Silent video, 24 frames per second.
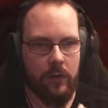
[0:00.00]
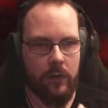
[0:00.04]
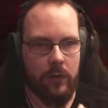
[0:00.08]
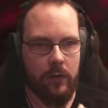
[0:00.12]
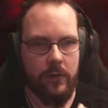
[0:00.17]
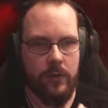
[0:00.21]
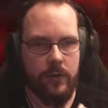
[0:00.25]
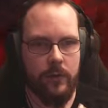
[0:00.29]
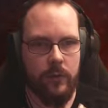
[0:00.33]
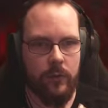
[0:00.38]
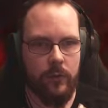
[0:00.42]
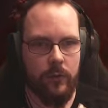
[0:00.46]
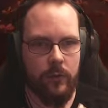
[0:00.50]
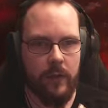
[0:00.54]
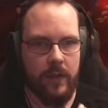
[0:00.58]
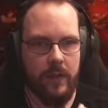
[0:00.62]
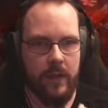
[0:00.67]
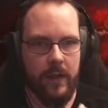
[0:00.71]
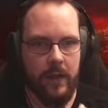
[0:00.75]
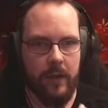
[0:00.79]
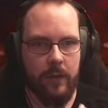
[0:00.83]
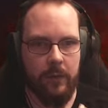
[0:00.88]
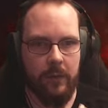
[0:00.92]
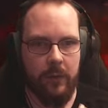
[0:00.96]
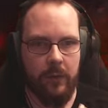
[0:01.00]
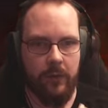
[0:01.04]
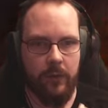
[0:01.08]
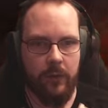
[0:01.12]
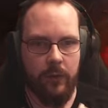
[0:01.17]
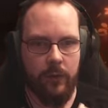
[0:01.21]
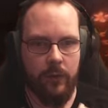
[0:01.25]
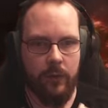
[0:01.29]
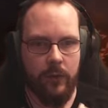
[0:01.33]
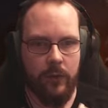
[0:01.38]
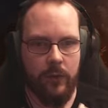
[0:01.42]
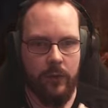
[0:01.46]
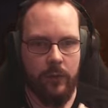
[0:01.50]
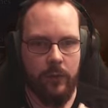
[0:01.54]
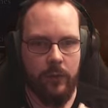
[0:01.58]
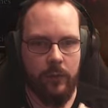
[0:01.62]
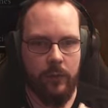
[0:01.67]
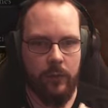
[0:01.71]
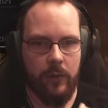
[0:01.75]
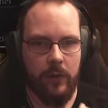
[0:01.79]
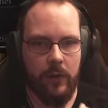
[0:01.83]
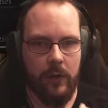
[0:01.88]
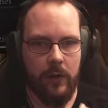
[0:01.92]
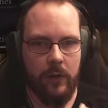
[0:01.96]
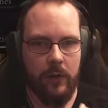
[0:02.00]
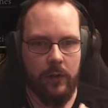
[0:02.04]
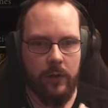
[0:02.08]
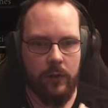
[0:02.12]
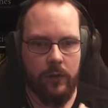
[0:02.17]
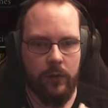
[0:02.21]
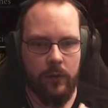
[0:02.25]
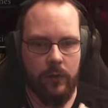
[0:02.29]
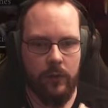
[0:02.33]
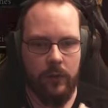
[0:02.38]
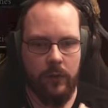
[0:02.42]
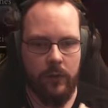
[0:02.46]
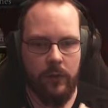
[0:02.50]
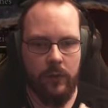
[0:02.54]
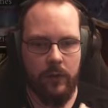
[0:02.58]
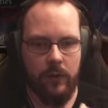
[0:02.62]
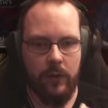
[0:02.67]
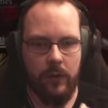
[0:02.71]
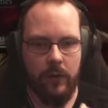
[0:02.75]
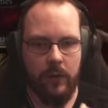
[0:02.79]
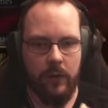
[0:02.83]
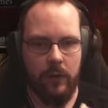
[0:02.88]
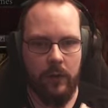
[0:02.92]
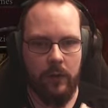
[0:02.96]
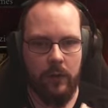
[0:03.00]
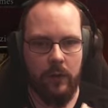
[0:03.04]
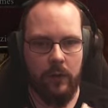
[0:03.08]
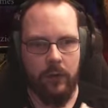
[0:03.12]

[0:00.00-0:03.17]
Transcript: I mean, sure, attack me if you want to, but I just want this thing.